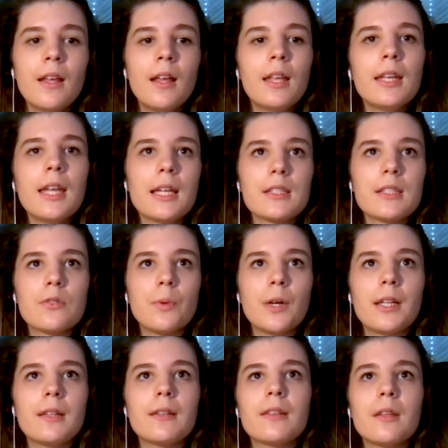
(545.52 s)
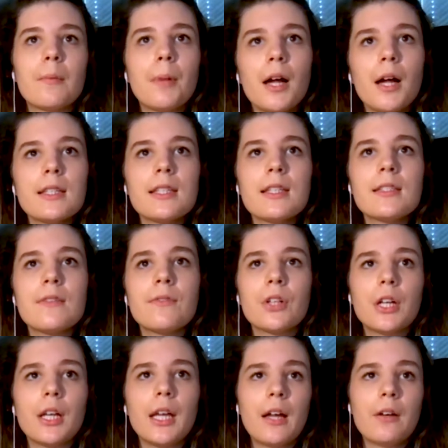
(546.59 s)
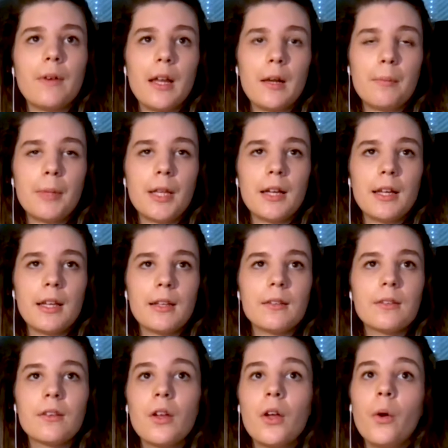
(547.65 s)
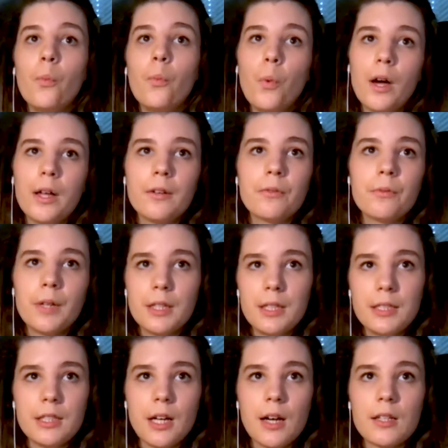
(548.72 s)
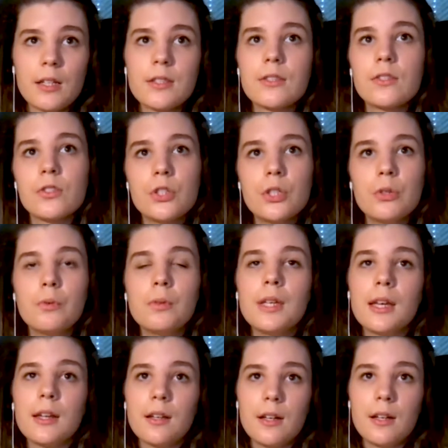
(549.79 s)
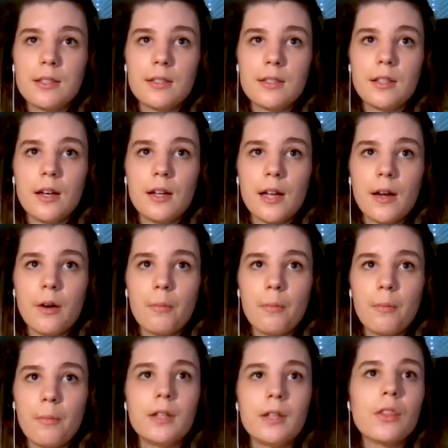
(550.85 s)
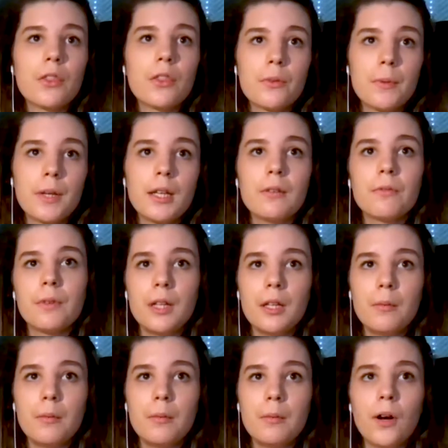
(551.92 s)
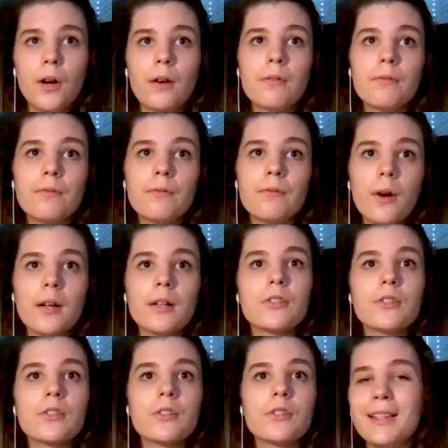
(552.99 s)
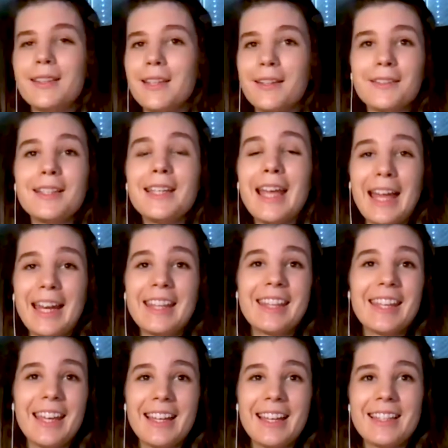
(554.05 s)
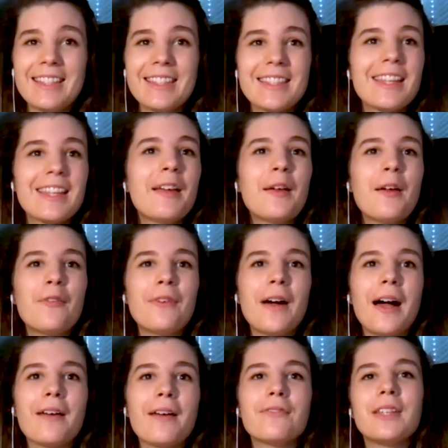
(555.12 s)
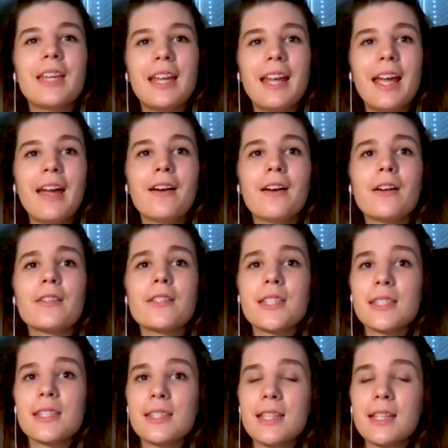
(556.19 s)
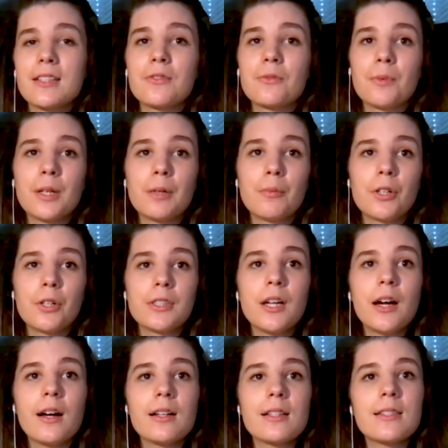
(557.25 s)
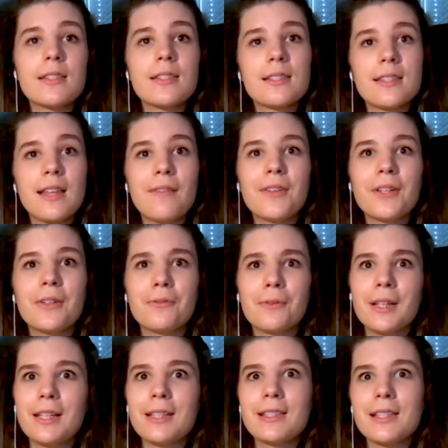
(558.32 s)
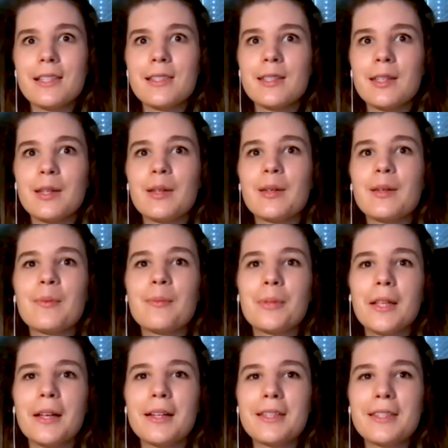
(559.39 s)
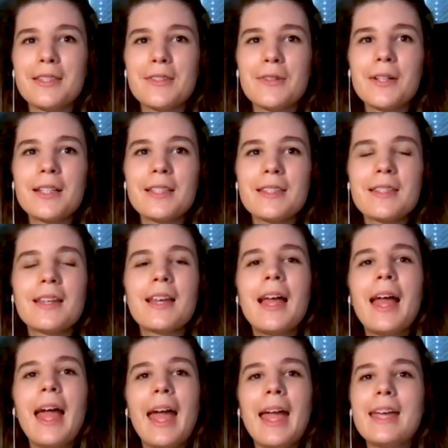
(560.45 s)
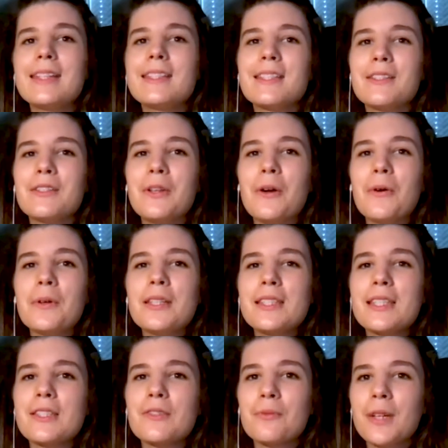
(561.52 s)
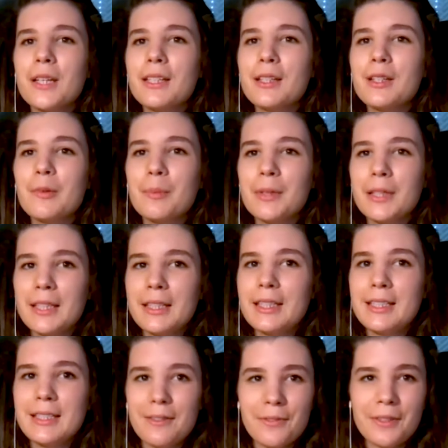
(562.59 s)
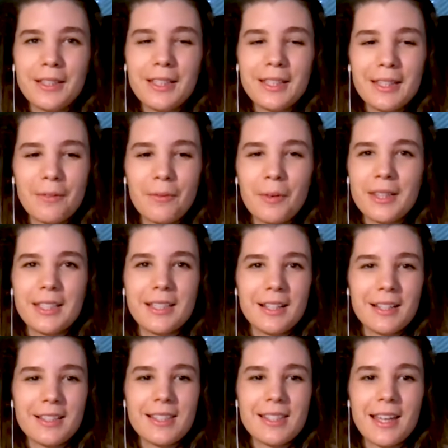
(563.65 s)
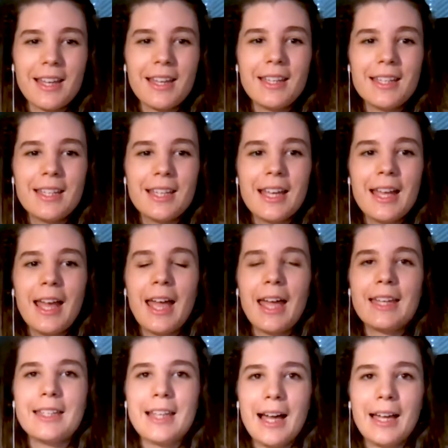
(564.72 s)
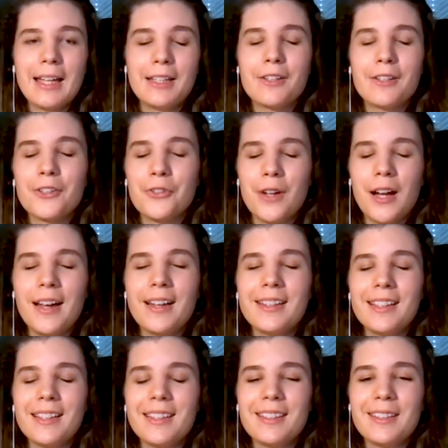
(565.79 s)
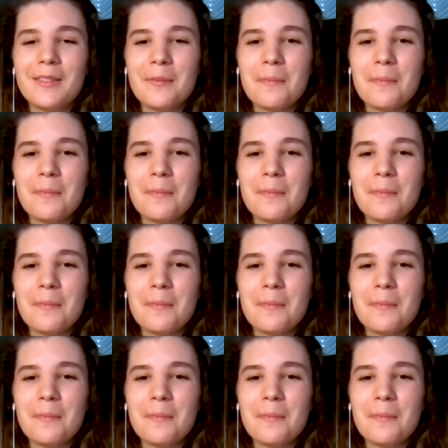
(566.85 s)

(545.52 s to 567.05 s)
Next one, the process of learning how to write a plugin. 1, read the docs. 2, get console log output. 3, read more. 4, try literally anything else. 5, get errors. 6, read more docs. 7, read existing plugin source. 8, notice it's written completely differently than what the docs say. And 9, cry a little.